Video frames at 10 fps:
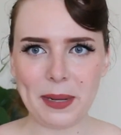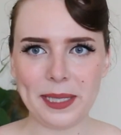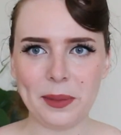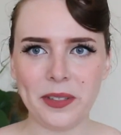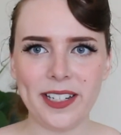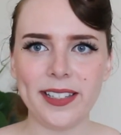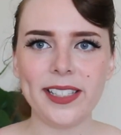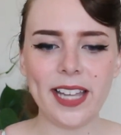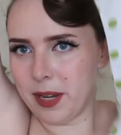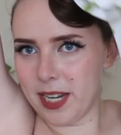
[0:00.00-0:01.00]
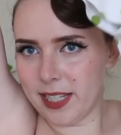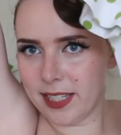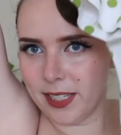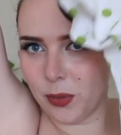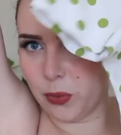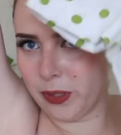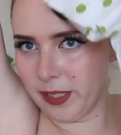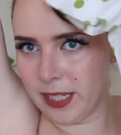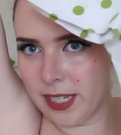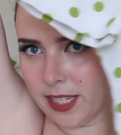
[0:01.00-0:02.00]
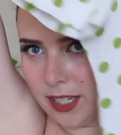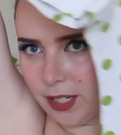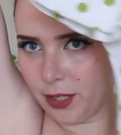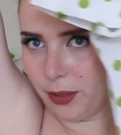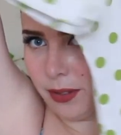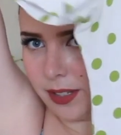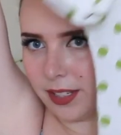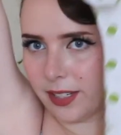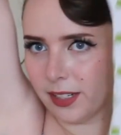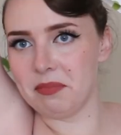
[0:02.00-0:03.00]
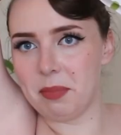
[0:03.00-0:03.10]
by someone else. But it's this really cute